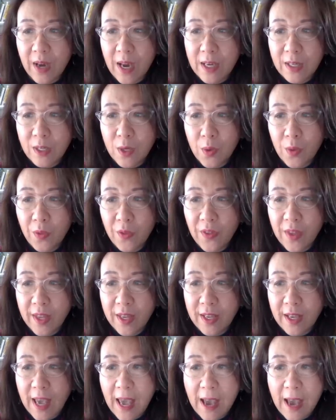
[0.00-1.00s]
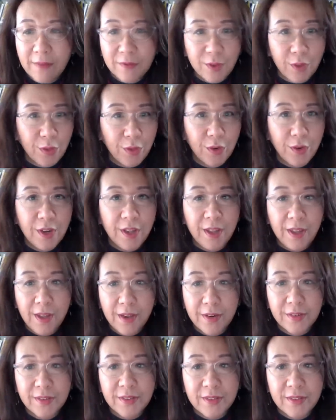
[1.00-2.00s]
I don't think after thirty
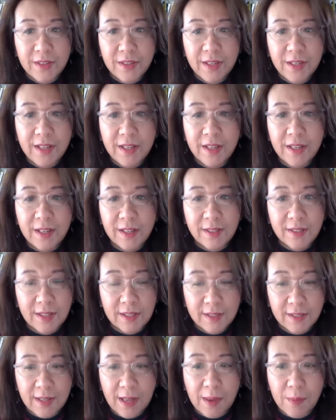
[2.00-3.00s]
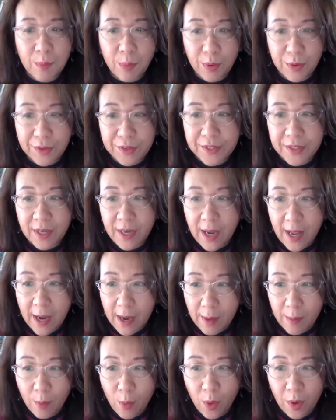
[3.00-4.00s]
years he is the same person
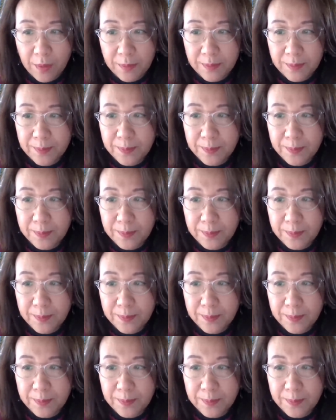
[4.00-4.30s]
anymore,